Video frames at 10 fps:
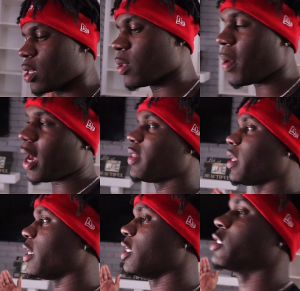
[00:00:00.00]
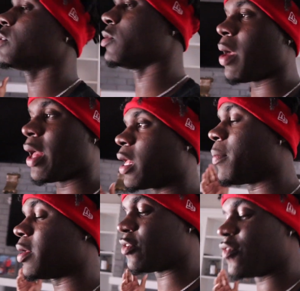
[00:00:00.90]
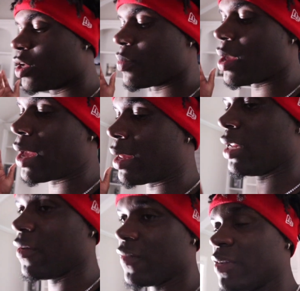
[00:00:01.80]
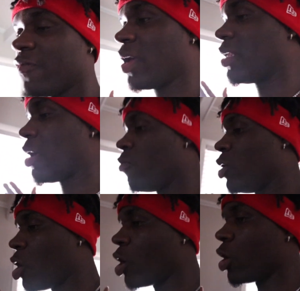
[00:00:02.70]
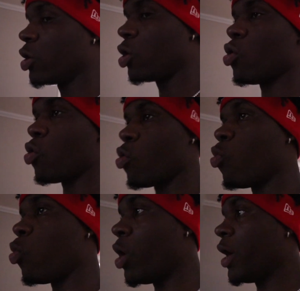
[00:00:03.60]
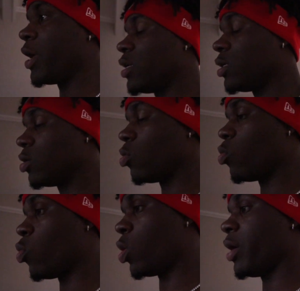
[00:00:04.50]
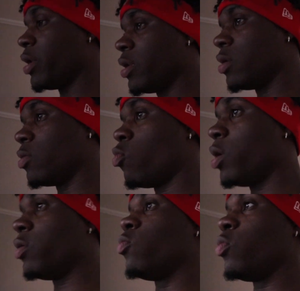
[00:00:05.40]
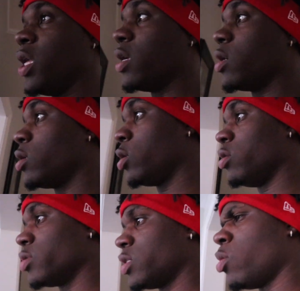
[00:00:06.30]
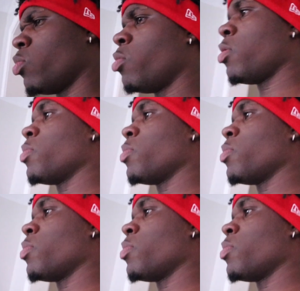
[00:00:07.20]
the main thing is, the main thing about this video, man, loving the fact that we are one, one, one week you know what I'm saying? One